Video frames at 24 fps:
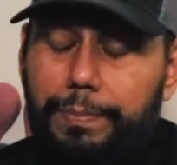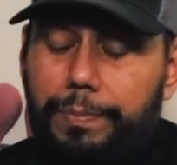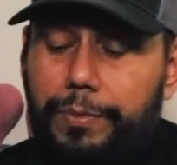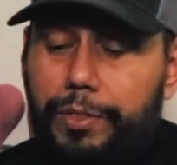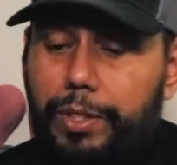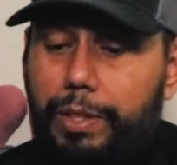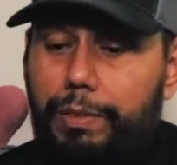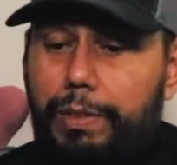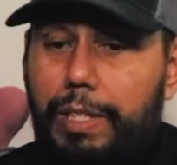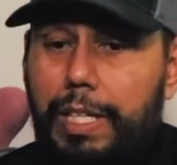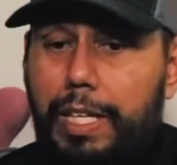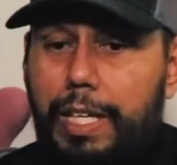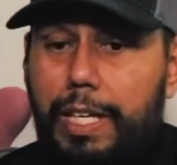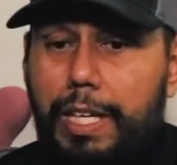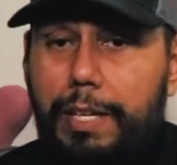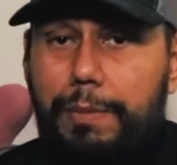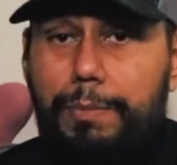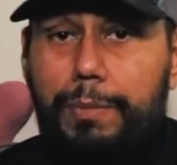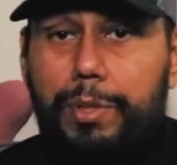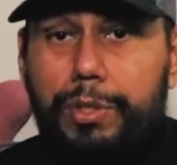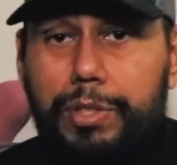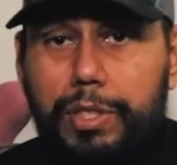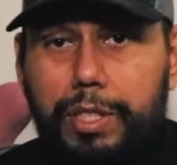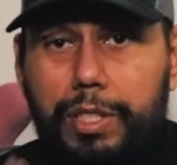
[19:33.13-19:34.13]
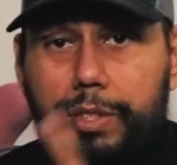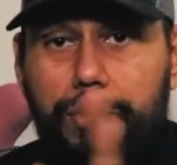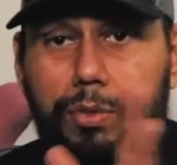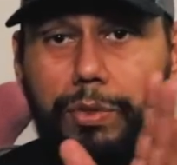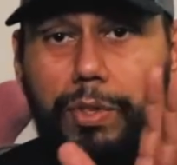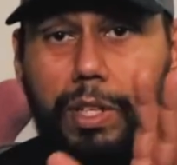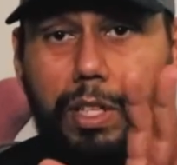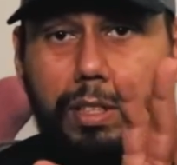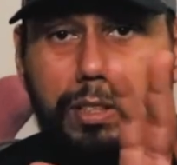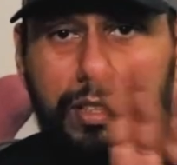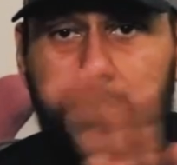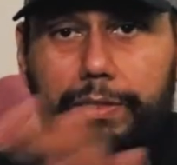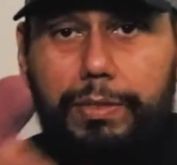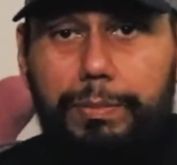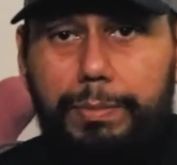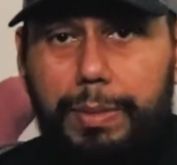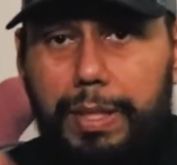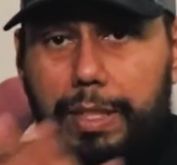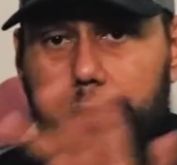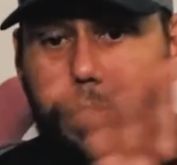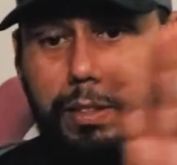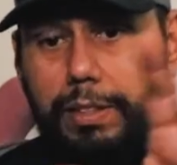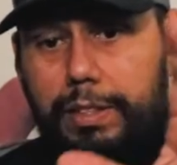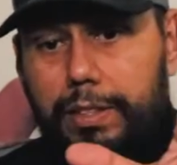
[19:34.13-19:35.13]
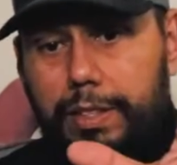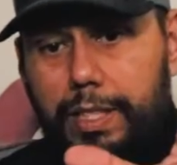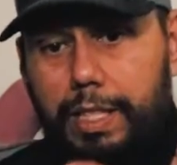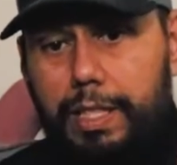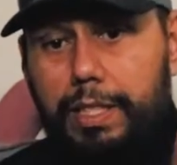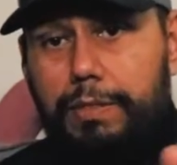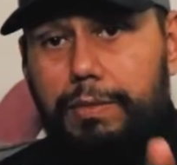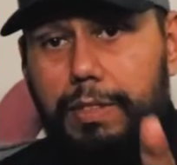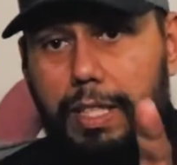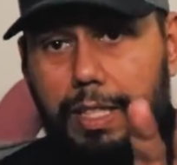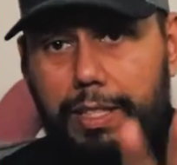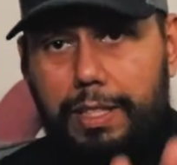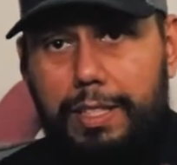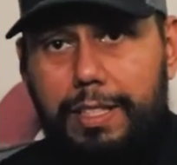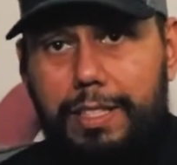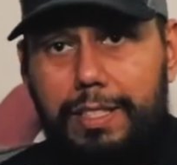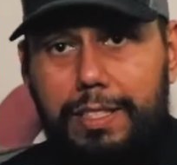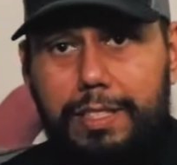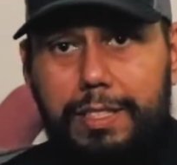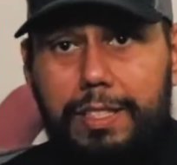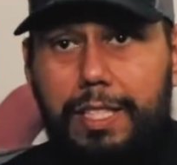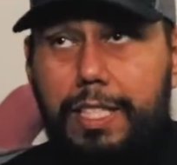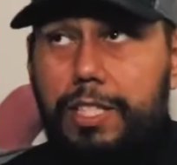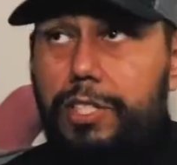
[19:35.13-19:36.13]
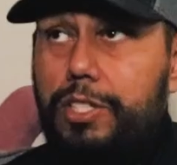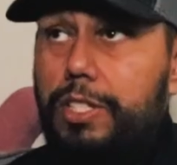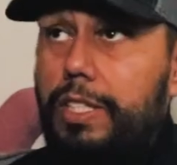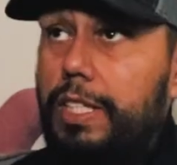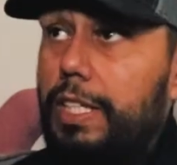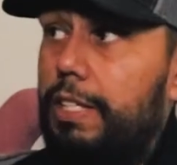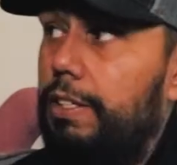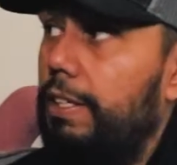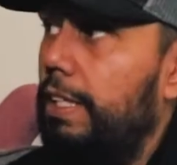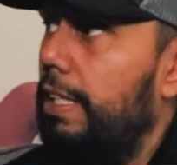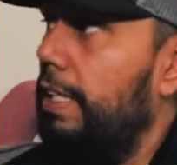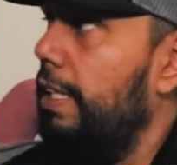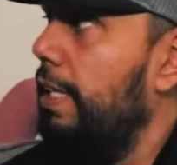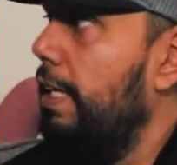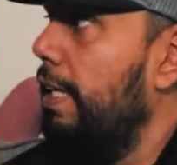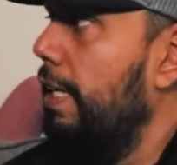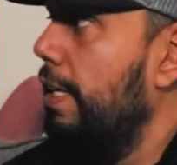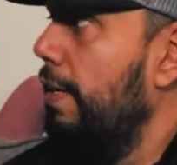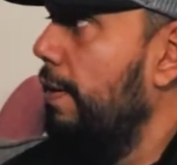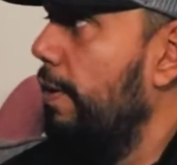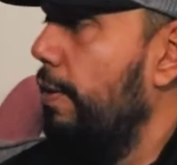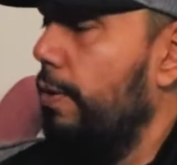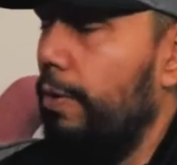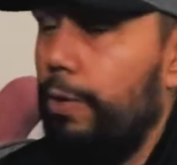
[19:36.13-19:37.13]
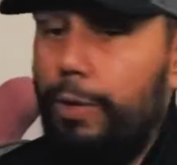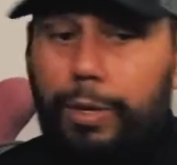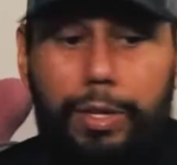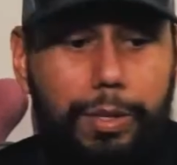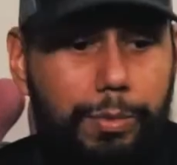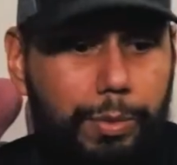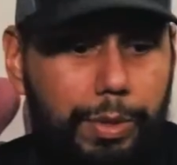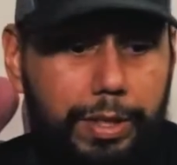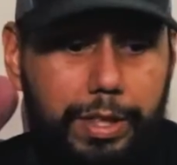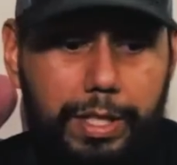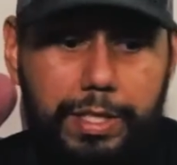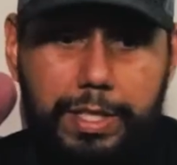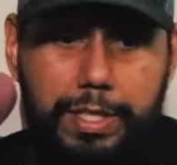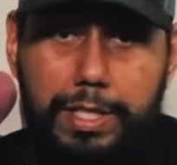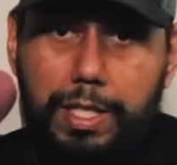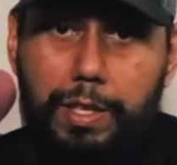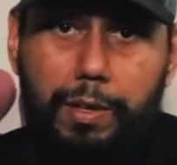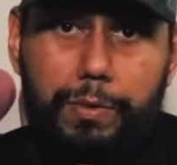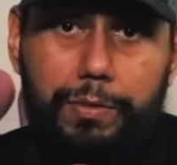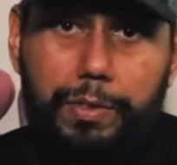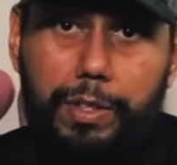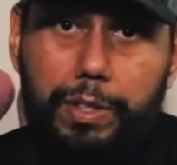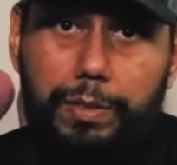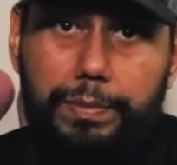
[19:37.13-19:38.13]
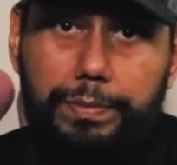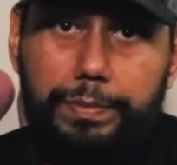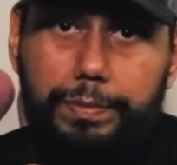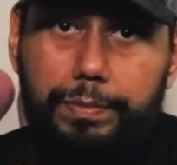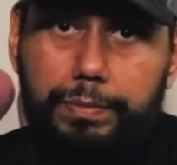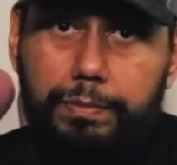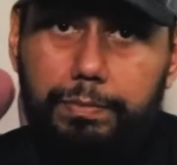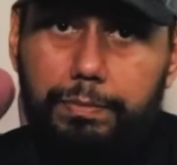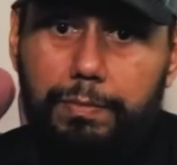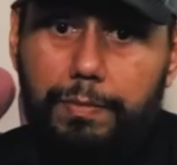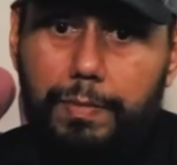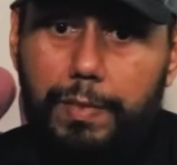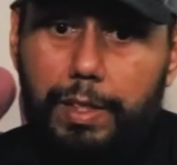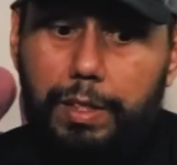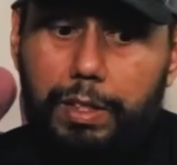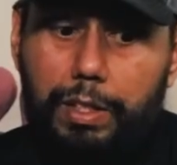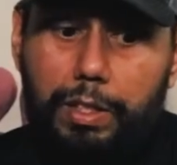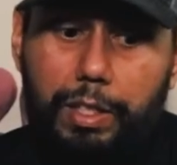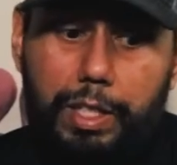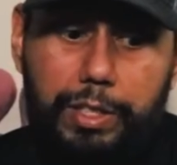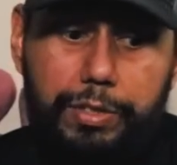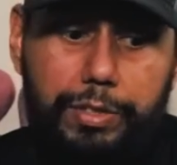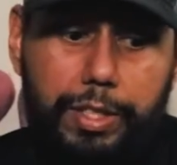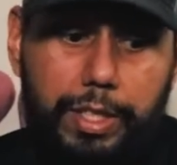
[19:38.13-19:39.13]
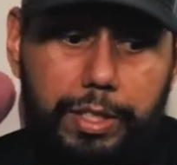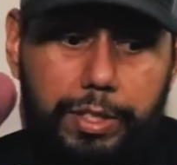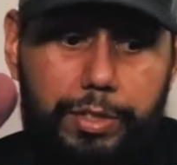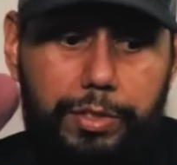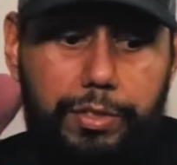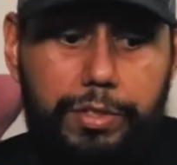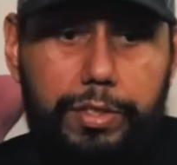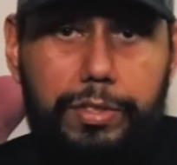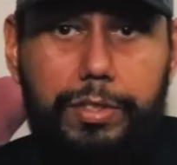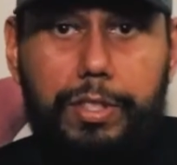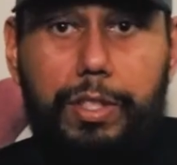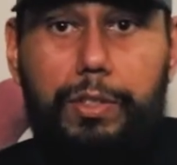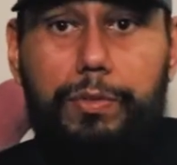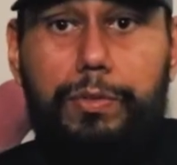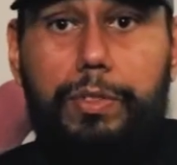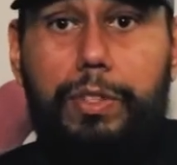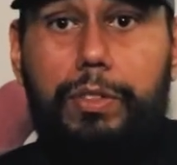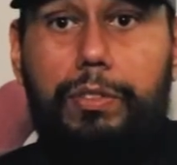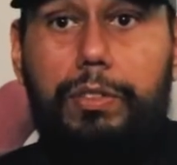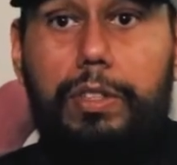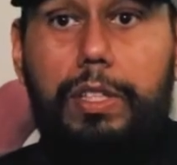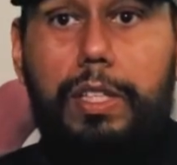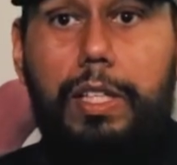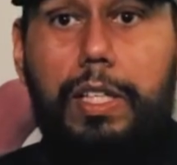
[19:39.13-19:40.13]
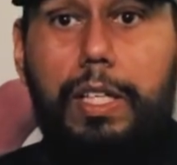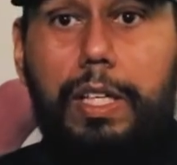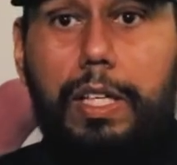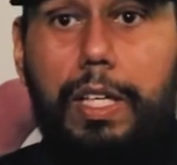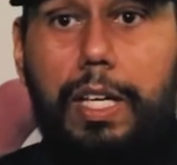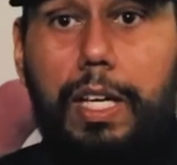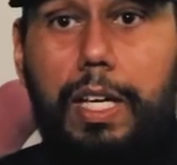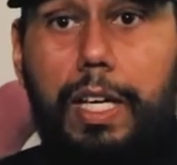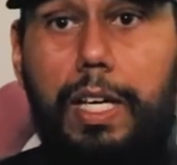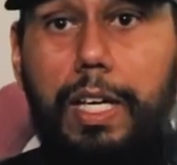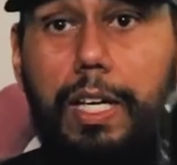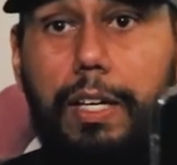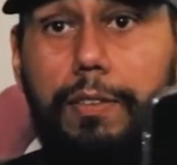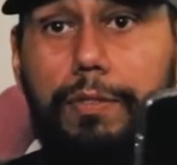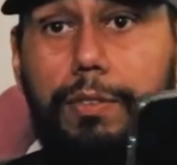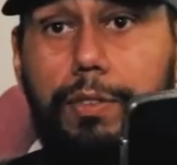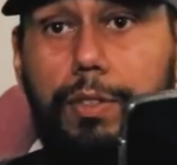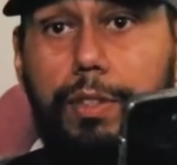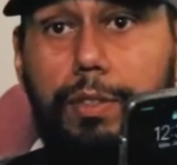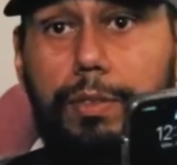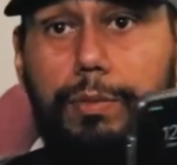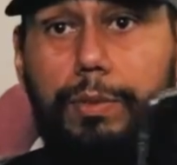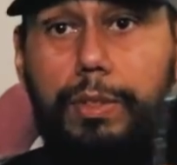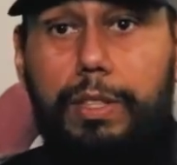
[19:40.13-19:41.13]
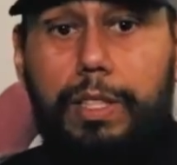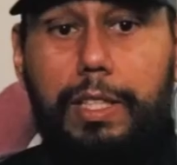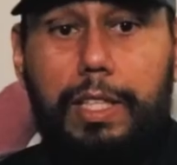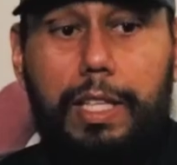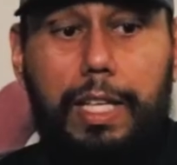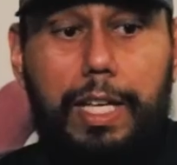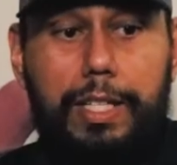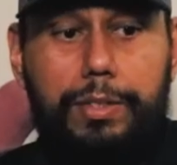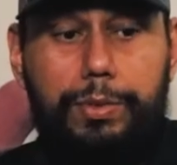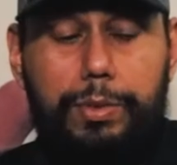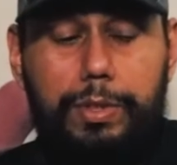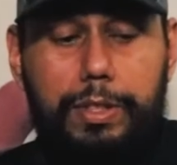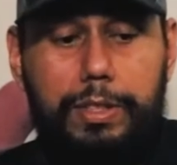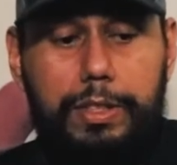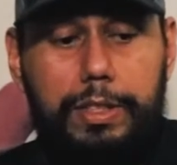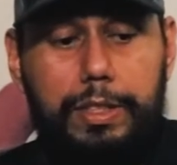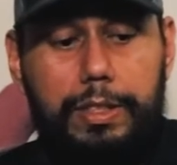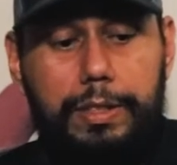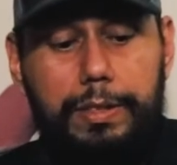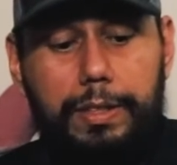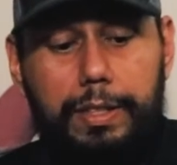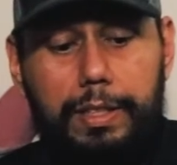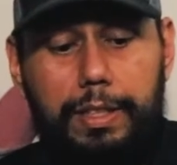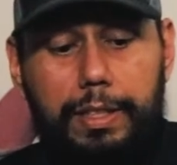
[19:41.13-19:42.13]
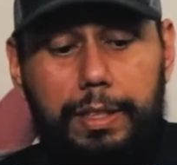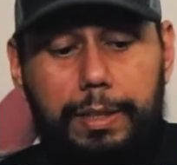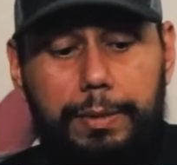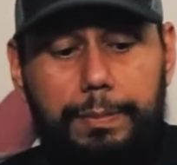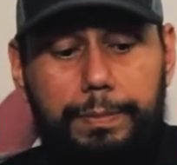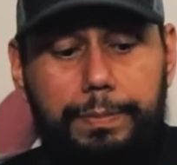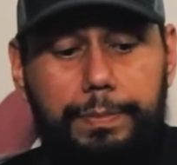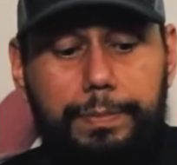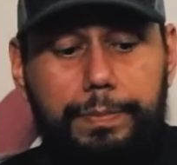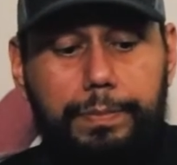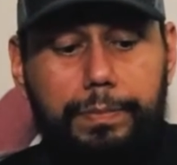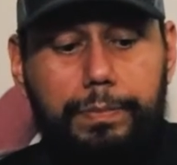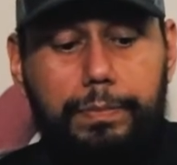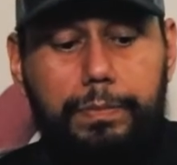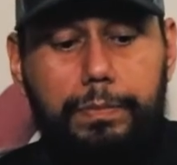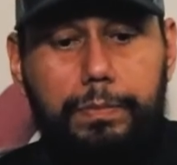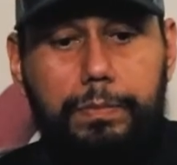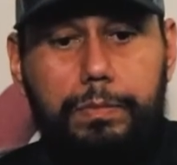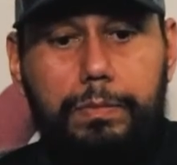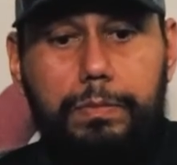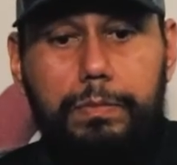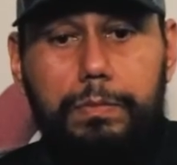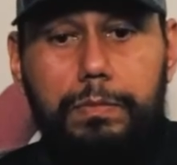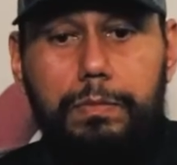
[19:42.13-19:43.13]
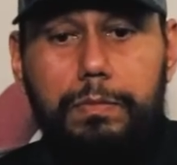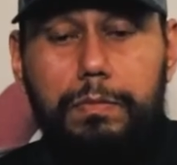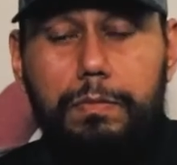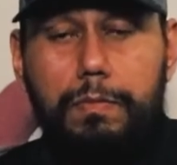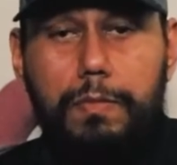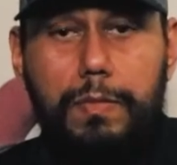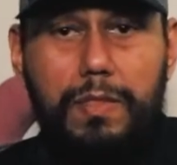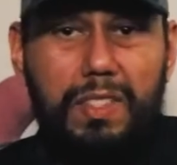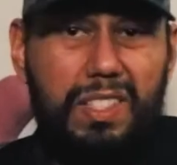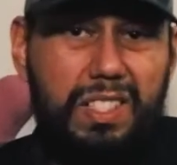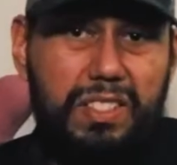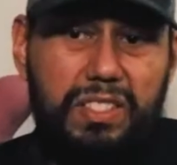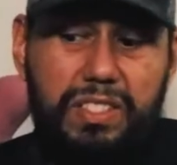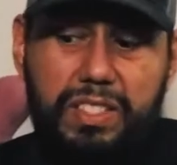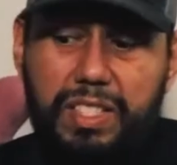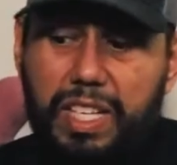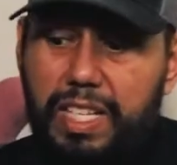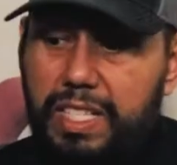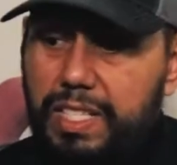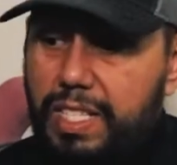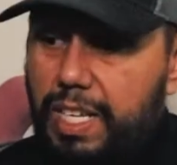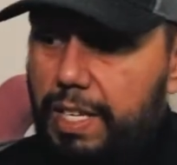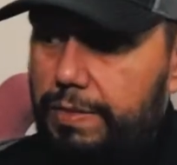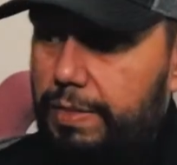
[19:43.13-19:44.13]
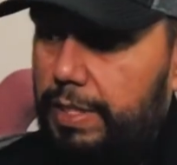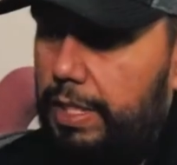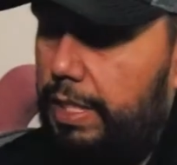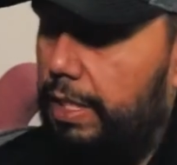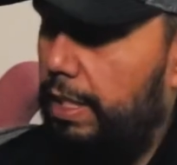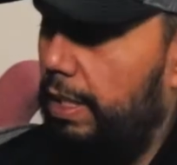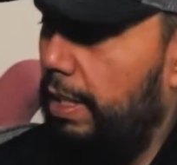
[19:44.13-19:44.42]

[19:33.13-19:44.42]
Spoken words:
So most of these vlogs have been kind of like this, stationary, or with the cell phone. You know, I tried to use the cell phone for one of the last ones because it's not as heavy.